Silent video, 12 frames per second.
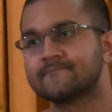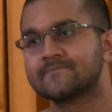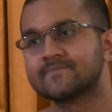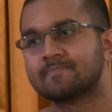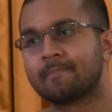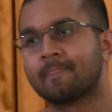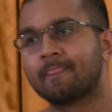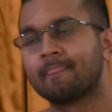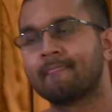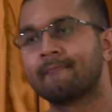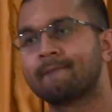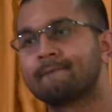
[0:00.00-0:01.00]

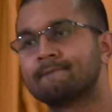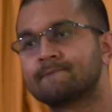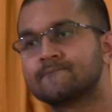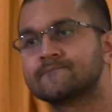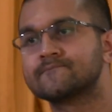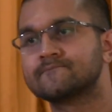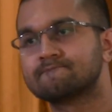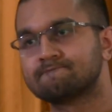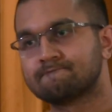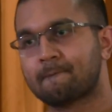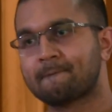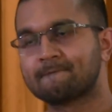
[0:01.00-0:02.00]

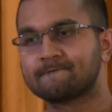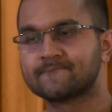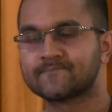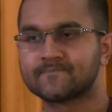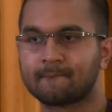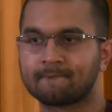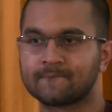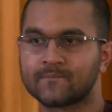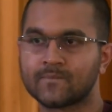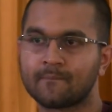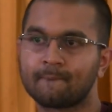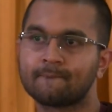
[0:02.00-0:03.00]
If a human
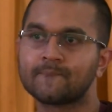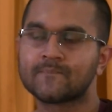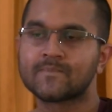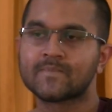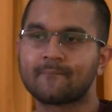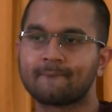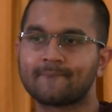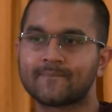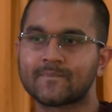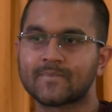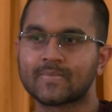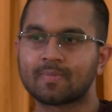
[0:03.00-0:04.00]
being love
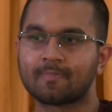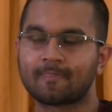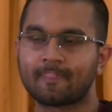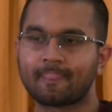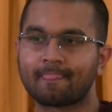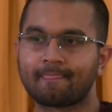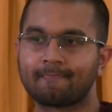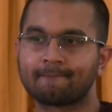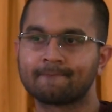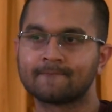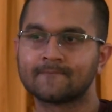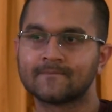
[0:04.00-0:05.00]

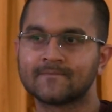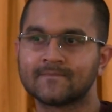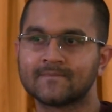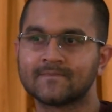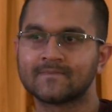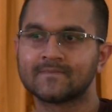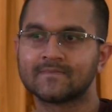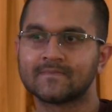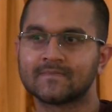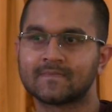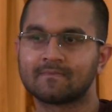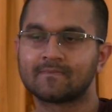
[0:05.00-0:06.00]
her
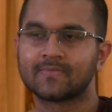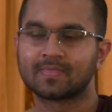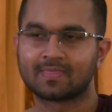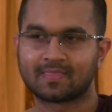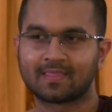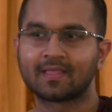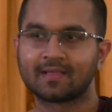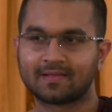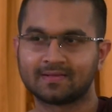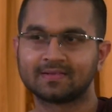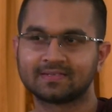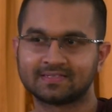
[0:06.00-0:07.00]
cat and
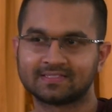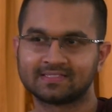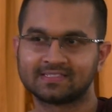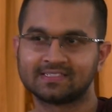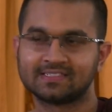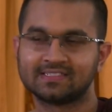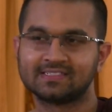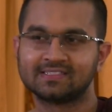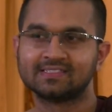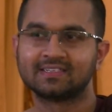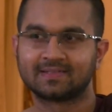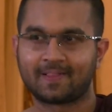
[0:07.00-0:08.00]
dogs as her
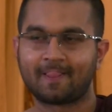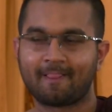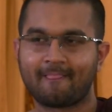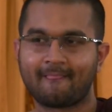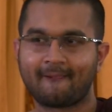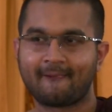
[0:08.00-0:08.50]
baby, I think